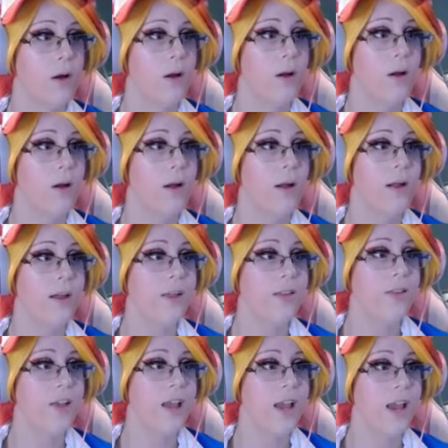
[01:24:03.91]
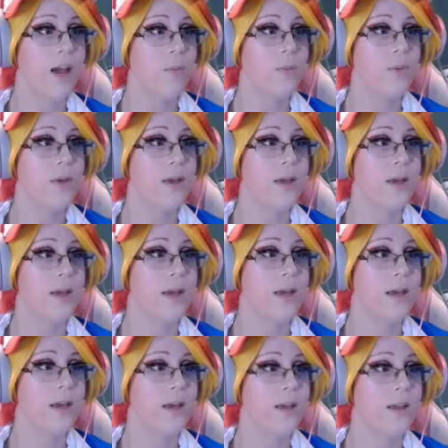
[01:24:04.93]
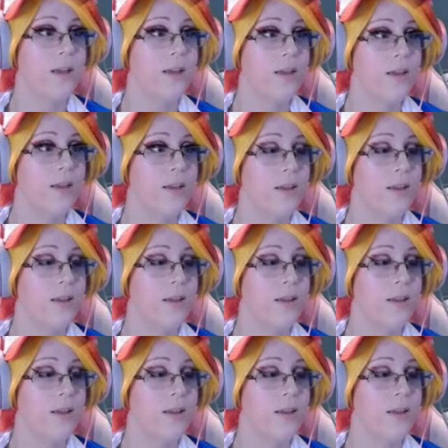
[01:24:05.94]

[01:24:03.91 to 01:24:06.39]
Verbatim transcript: Aw, it's happy. So,